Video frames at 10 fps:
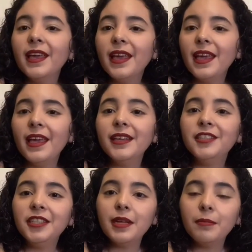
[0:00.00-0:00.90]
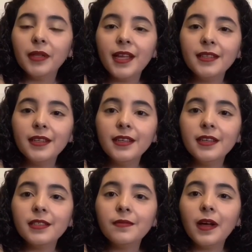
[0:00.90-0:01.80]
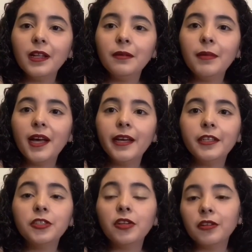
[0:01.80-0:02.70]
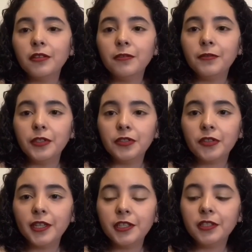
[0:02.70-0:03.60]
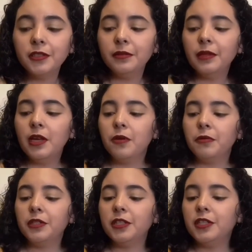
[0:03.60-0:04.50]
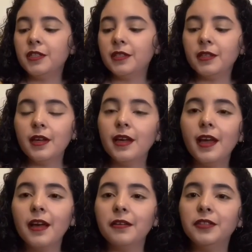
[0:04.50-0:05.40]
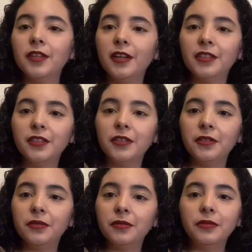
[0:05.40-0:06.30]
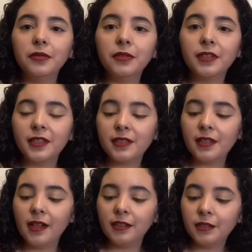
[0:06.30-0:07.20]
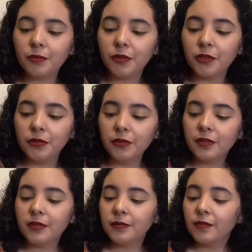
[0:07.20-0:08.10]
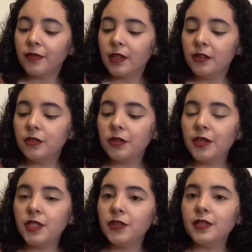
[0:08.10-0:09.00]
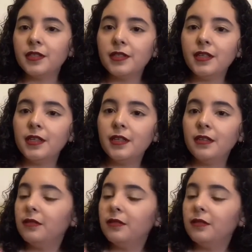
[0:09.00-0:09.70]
Aging and blending is followed by charcoal filtration, which is how Don Q Cristal is produced. So as you can see,